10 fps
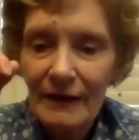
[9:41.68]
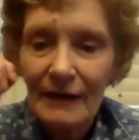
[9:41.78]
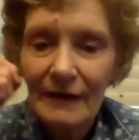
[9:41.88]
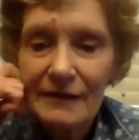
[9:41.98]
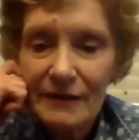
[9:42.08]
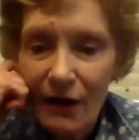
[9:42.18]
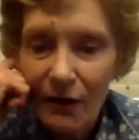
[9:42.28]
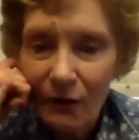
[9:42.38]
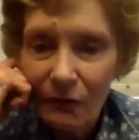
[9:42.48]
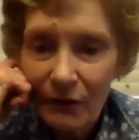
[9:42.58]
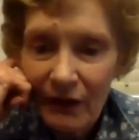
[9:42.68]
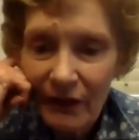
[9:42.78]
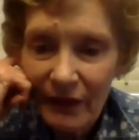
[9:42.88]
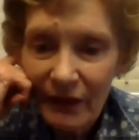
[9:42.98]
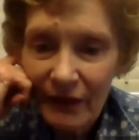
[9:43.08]
So
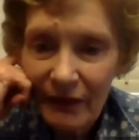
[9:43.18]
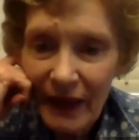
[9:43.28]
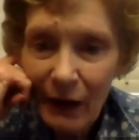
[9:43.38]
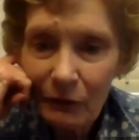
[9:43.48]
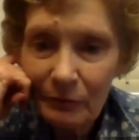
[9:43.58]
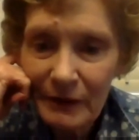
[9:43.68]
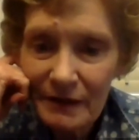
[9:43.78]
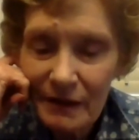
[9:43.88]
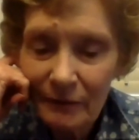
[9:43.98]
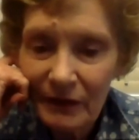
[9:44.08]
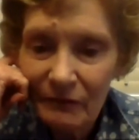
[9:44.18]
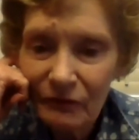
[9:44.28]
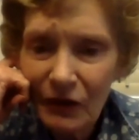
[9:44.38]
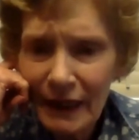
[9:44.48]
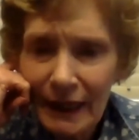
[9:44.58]
that would be something
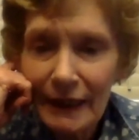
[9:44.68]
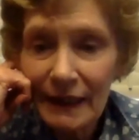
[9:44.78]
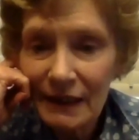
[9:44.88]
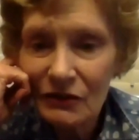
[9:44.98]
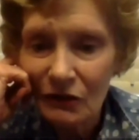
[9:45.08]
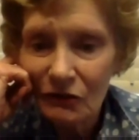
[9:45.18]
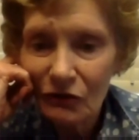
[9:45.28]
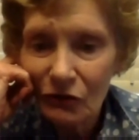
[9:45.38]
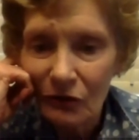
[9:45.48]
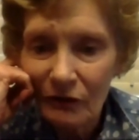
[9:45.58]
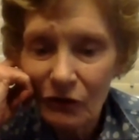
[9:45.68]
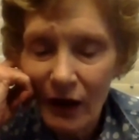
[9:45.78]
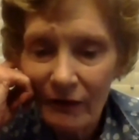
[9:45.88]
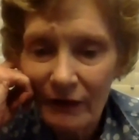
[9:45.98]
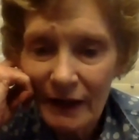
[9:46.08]
fun and easy to do if you
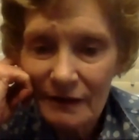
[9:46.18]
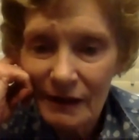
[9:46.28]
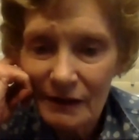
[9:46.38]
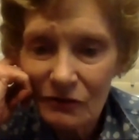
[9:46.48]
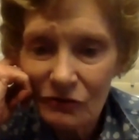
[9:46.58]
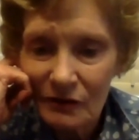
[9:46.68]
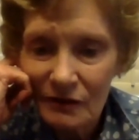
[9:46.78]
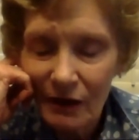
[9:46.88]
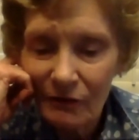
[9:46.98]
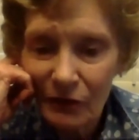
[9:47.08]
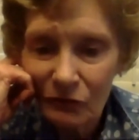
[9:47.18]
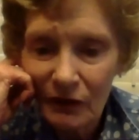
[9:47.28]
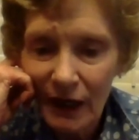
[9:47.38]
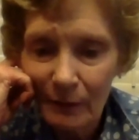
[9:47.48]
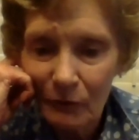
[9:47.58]
have access to a cell phone
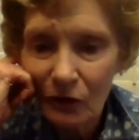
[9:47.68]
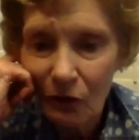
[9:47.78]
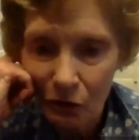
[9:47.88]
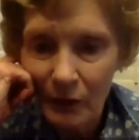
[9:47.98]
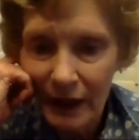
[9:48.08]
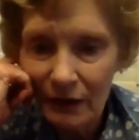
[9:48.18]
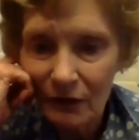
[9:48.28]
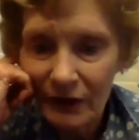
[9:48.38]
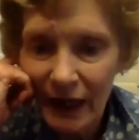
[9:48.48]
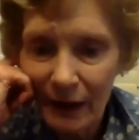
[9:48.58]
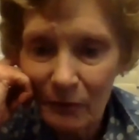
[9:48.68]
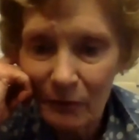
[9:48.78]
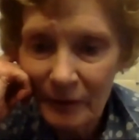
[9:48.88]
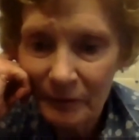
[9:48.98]
camera or a regular camera.